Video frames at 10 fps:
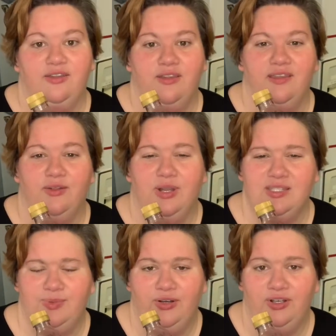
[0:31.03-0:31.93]
The
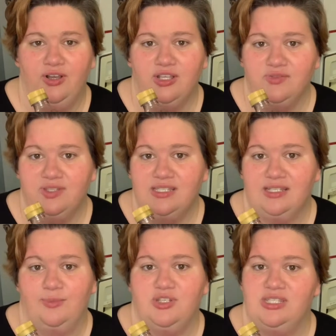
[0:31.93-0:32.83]
recipe already calls for this, and
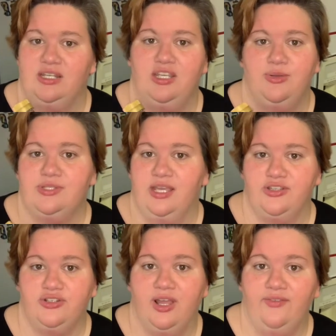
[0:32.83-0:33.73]
I'm just going to use
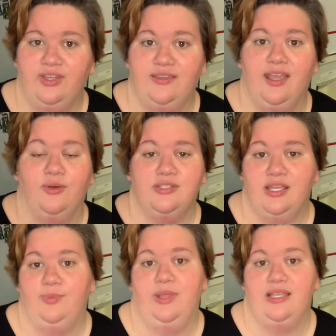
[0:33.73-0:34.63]
extra of it, and that will
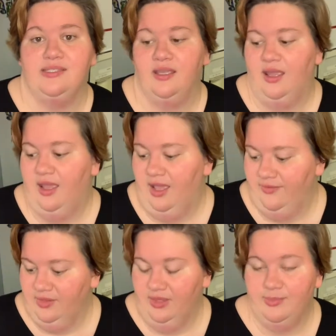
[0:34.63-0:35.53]
take place of
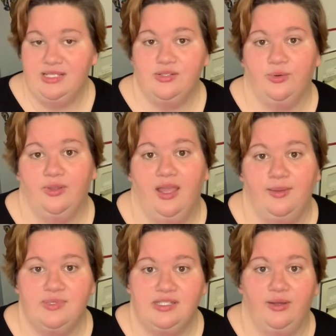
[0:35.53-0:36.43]
the lemons or
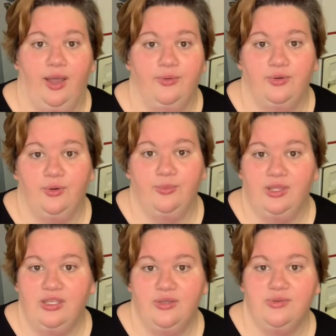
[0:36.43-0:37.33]
limes that I would
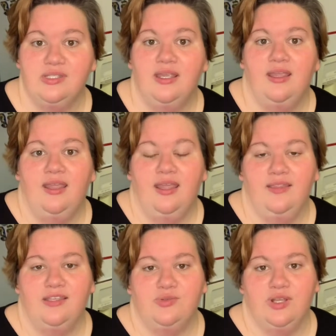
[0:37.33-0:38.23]
normally use in
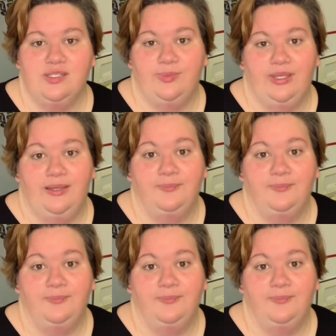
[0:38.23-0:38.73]
this recipe.